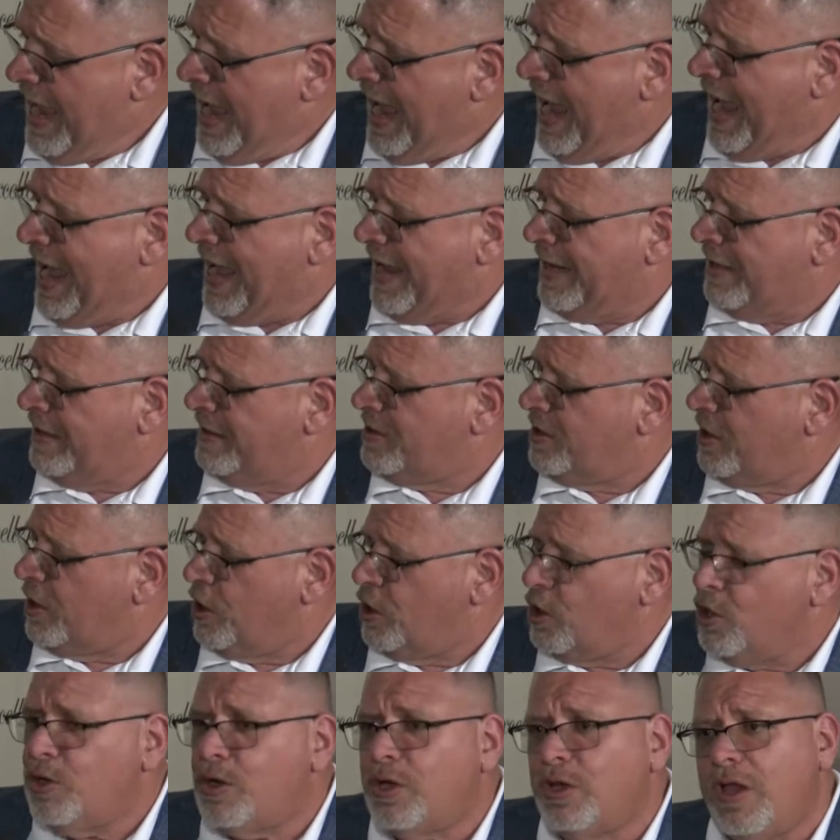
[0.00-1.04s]
and
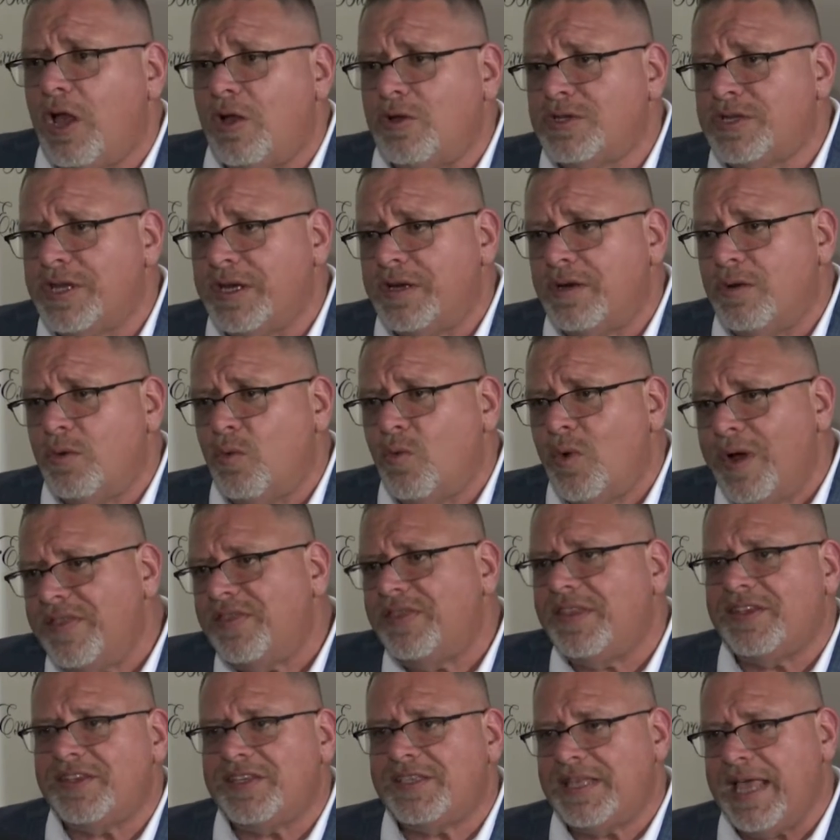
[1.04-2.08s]
you close it with
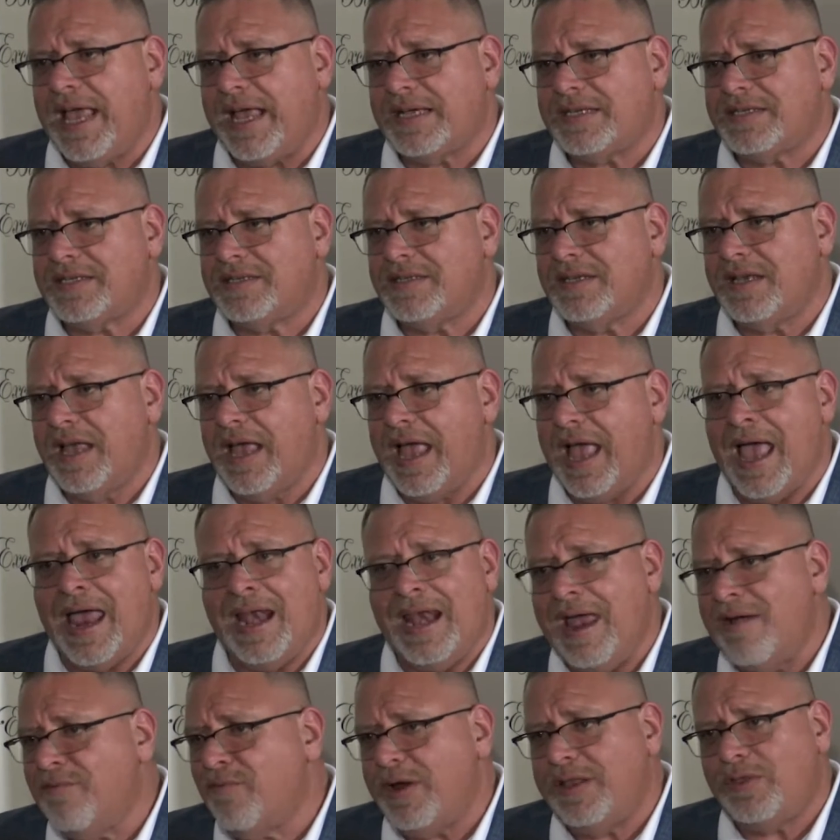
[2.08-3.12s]
the sticks. And
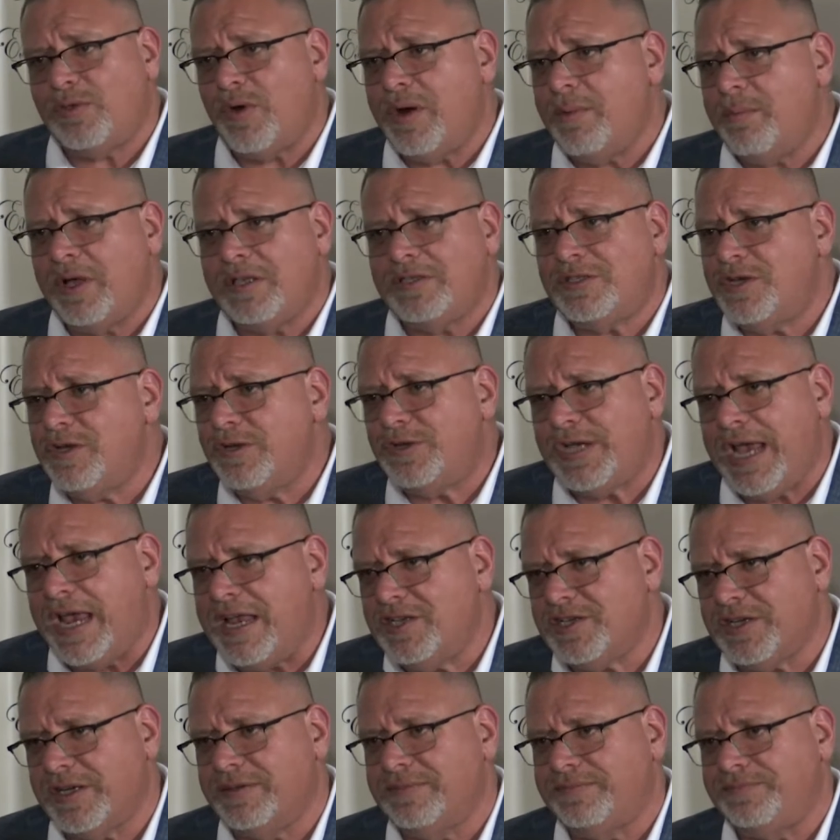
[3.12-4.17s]
every three months you
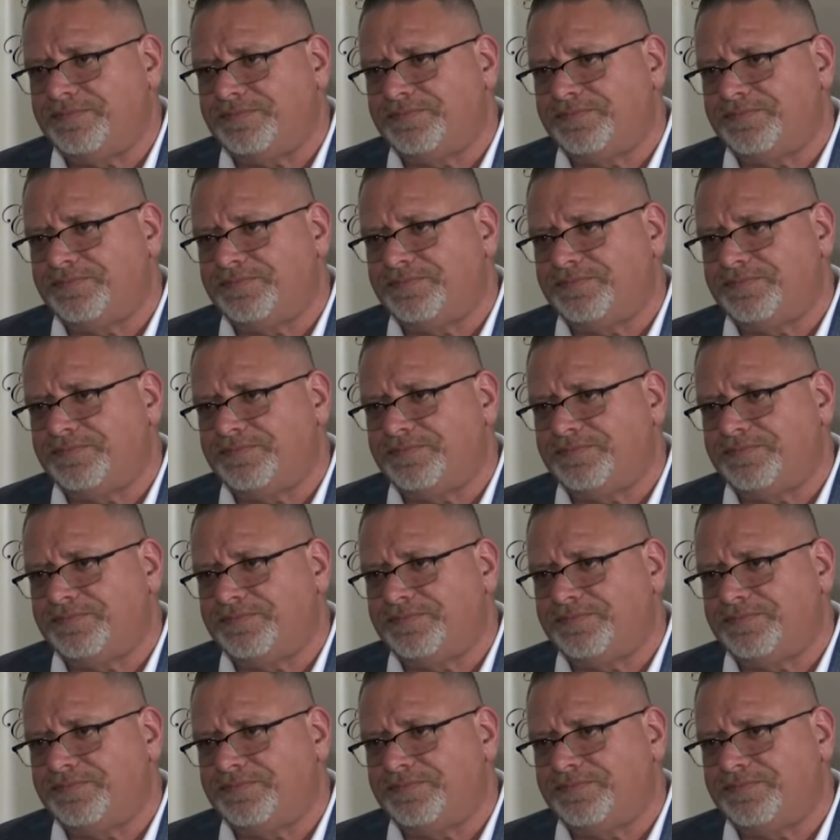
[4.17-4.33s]
change it.